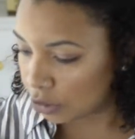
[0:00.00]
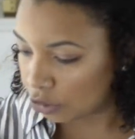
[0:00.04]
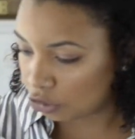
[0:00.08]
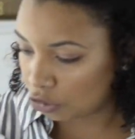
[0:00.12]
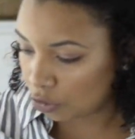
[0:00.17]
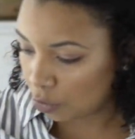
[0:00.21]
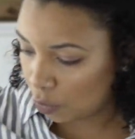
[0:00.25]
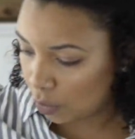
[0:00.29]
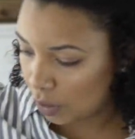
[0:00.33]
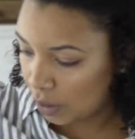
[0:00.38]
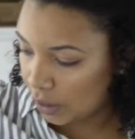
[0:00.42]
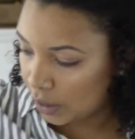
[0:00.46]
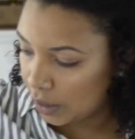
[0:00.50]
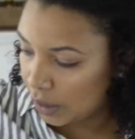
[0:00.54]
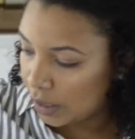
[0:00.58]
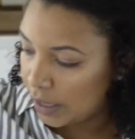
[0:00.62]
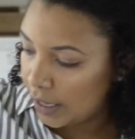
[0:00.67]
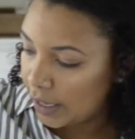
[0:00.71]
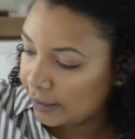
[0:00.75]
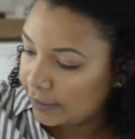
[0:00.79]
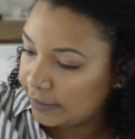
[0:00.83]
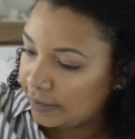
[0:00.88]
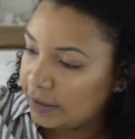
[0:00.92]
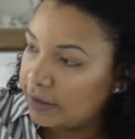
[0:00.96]
So one of the
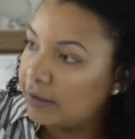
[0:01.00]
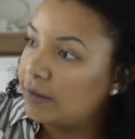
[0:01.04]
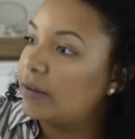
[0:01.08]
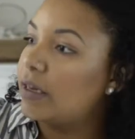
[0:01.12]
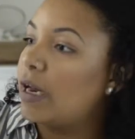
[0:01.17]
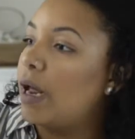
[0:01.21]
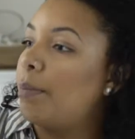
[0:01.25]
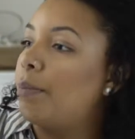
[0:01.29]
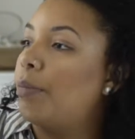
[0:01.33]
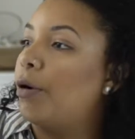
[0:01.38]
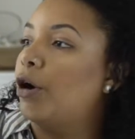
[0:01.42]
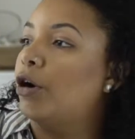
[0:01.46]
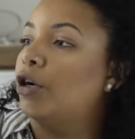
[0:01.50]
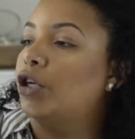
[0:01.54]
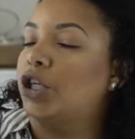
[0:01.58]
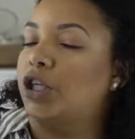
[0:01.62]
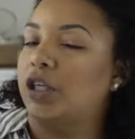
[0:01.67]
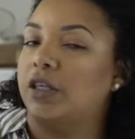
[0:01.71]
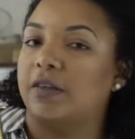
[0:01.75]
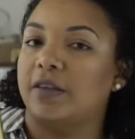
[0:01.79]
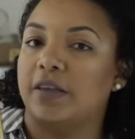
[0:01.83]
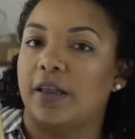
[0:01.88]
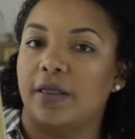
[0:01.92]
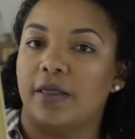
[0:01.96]
next things that I
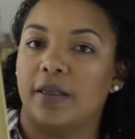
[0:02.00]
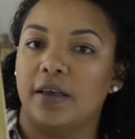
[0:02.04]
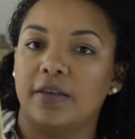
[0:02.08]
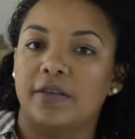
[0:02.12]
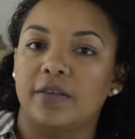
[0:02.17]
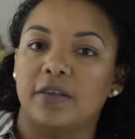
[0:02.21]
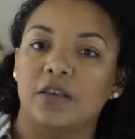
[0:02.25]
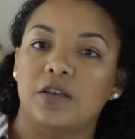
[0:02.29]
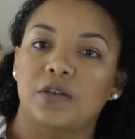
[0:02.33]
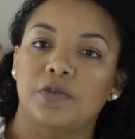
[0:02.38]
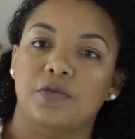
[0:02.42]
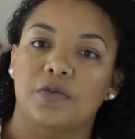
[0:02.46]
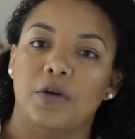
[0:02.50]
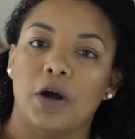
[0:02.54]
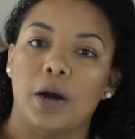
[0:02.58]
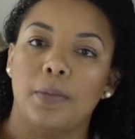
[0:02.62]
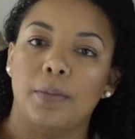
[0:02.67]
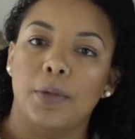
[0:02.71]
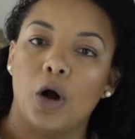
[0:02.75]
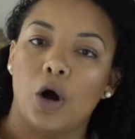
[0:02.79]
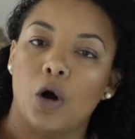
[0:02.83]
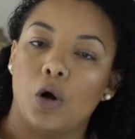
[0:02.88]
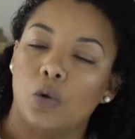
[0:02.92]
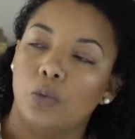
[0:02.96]
purchased, and this is
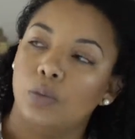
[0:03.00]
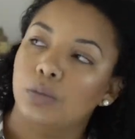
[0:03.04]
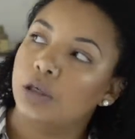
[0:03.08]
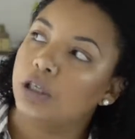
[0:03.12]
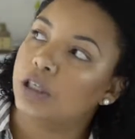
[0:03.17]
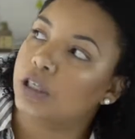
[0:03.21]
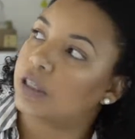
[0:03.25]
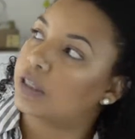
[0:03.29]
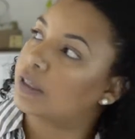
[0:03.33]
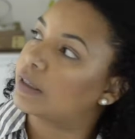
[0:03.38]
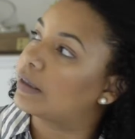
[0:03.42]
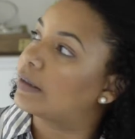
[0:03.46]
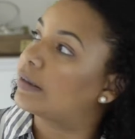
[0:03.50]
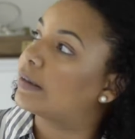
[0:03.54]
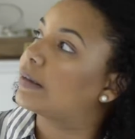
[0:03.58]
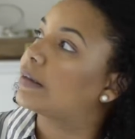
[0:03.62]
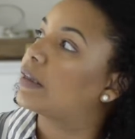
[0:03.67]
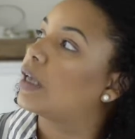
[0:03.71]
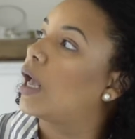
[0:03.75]
from Home Goods.